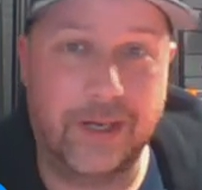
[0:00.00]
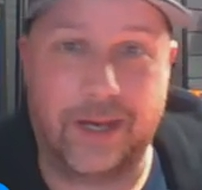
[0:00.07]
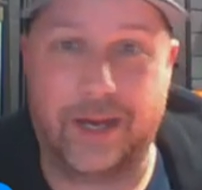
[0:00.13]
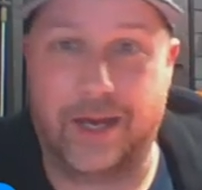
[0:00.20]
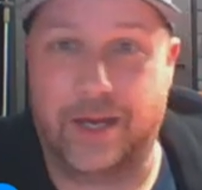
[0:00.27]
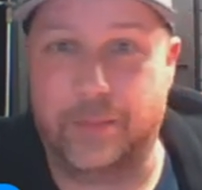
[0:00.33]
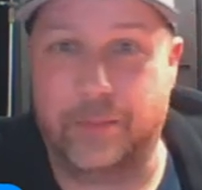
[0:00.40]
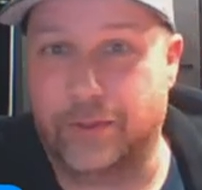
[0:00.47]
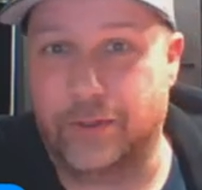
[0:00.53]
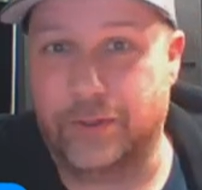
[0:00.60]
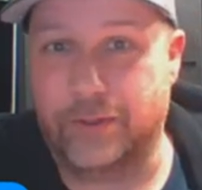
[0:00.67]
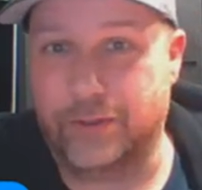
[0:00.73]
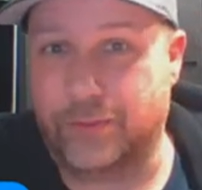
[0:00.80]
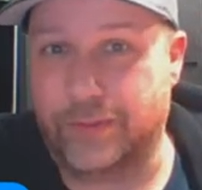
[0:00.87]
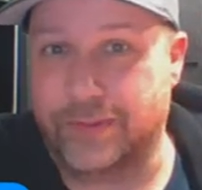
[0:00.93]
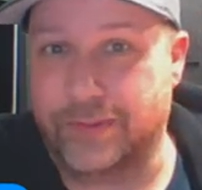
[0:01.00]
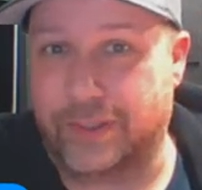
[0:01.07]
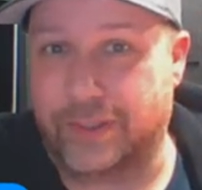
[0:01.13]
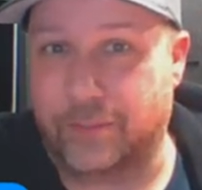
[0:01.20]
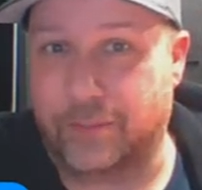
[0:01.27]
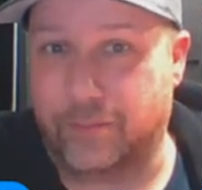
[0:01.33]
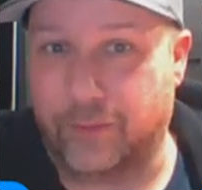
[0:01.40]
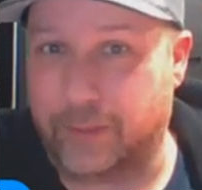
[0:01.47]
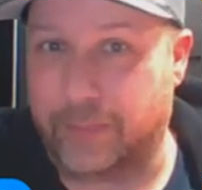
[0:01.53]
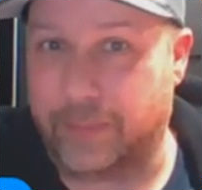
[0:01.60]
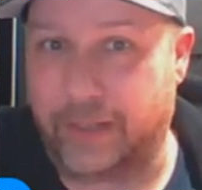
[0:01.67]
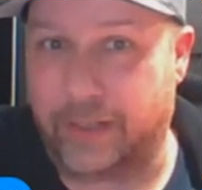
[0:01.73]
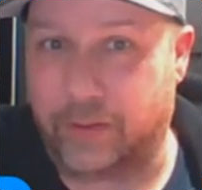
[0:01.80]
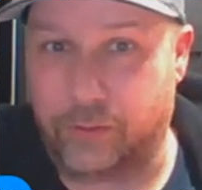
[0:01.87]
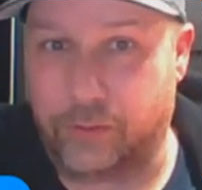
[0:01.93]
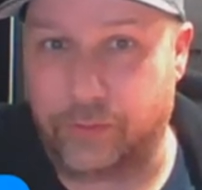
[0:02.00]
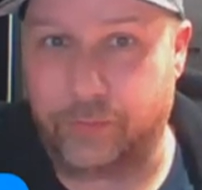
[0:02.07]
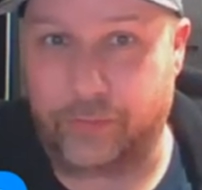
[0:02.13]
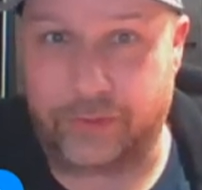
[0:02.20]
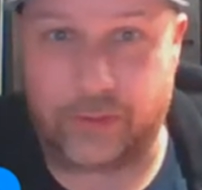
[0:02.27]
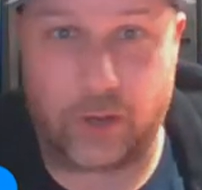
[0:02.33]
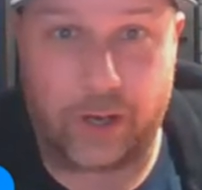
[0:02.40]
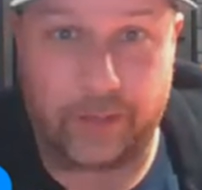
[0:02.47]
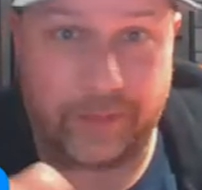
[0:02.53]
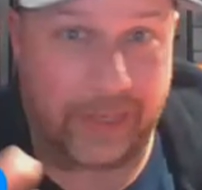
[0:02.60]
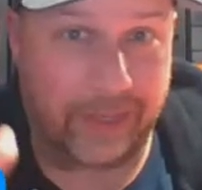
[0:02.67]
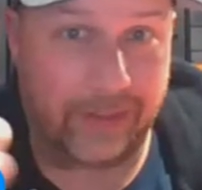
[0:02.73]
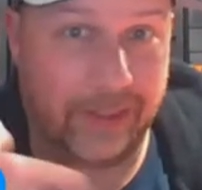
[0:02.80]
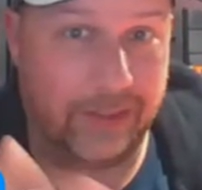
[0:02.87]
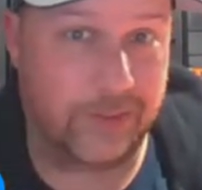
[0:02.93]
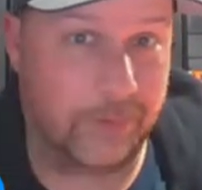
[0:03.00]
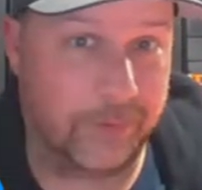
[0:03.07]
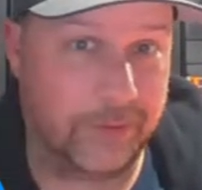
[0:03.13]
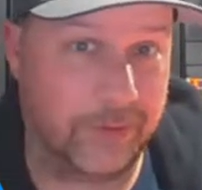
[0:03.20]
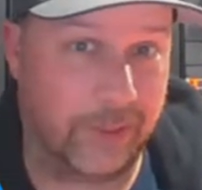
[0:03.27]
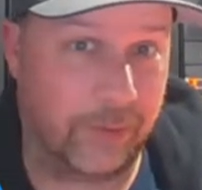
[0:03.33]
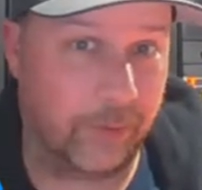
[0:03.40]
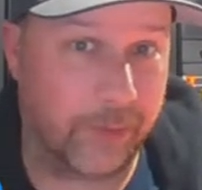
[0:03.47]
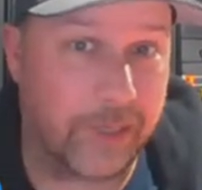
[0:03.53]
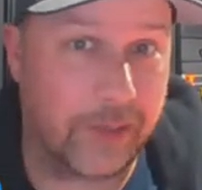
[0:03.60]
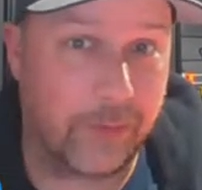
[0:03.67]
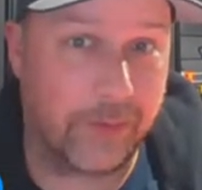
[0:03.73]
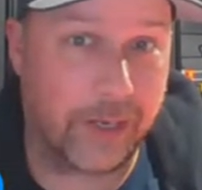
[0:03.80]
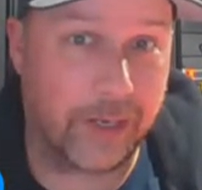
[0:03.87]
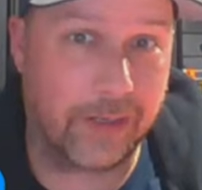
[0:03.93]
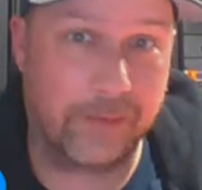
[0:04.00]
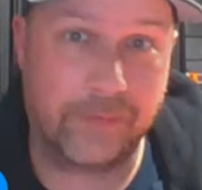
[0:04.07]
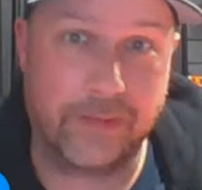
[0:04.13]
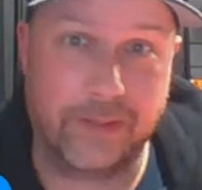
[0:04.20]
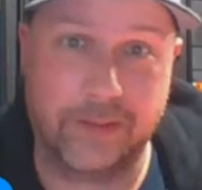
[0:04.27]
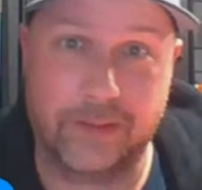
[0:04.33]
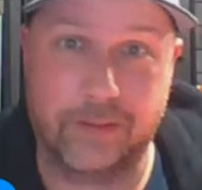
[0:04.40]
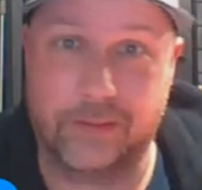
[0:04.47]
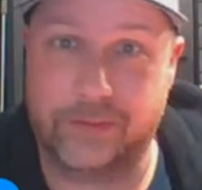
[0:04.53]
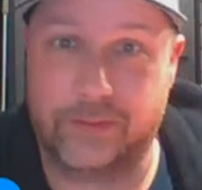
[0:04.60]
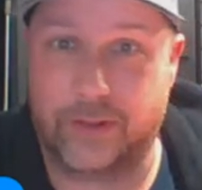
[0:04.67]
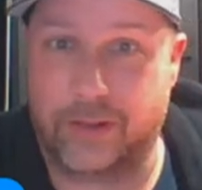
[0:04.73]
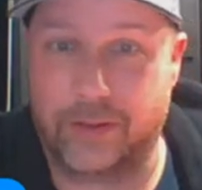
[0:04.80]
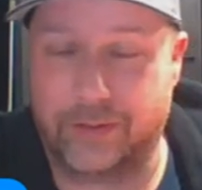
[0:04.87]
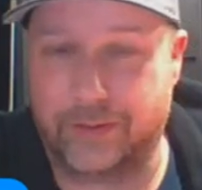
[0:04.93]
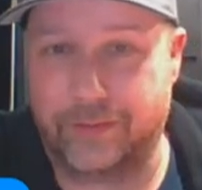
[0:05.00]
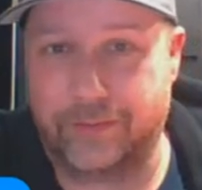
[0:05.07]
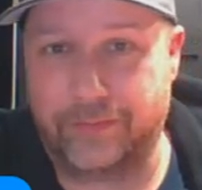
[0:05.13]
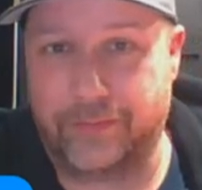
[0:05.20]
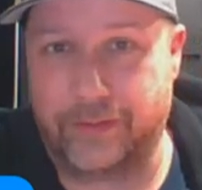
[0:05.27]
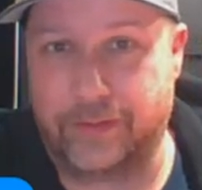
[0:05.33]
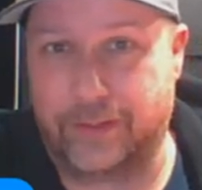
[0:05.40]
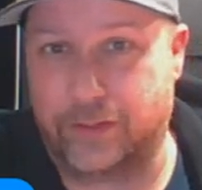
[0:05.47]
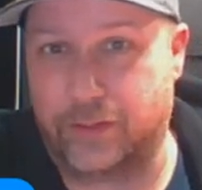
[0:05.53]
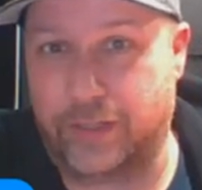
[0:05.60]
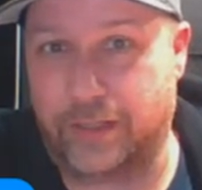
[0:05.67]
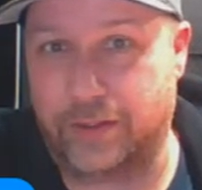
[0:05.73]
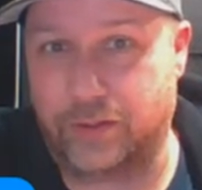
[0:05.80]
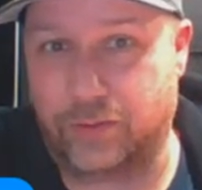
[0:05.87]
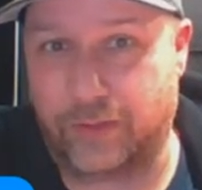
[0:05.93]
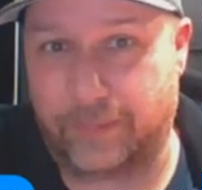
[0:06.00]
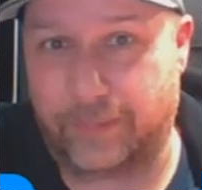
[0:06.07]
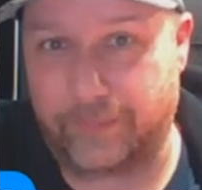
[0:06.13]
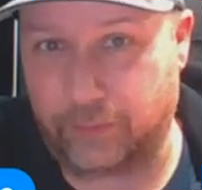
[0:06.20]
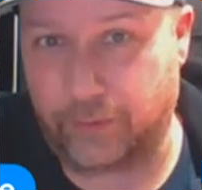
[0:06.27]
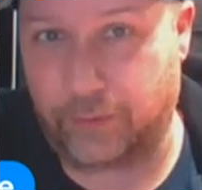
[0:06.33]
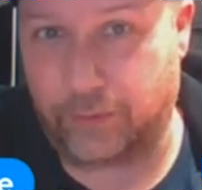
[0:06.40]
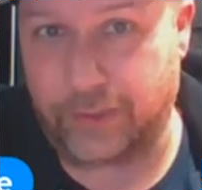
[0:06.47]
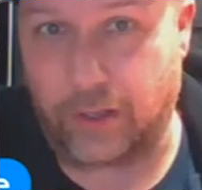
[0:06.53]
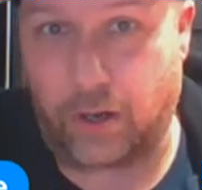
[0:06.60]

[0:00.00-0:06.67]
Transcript: Um, hers was like a really bad cold with cough. I think it's almost like what you have. And the yeah. daughter felt like she had strep throat.